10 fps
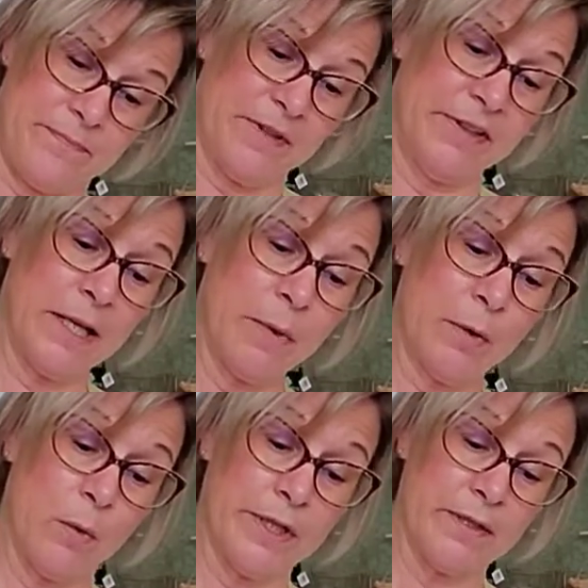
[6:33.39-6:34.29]
liquid
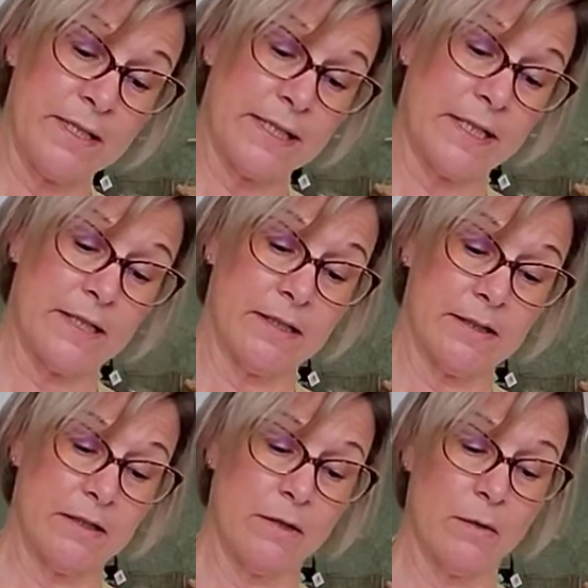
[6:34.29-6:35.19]
oils
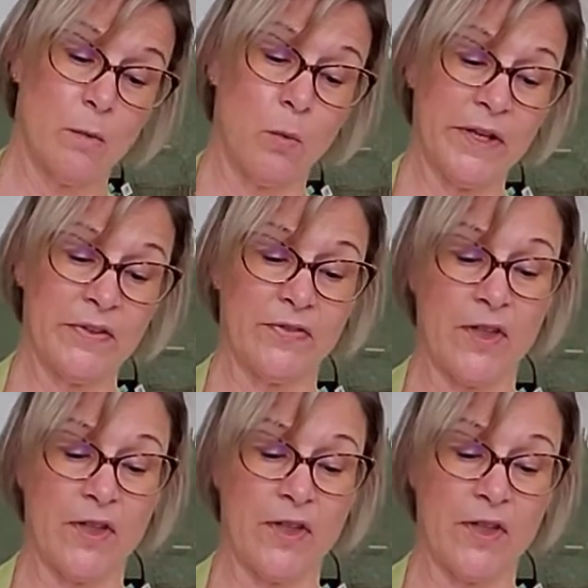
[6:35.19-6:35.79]
in with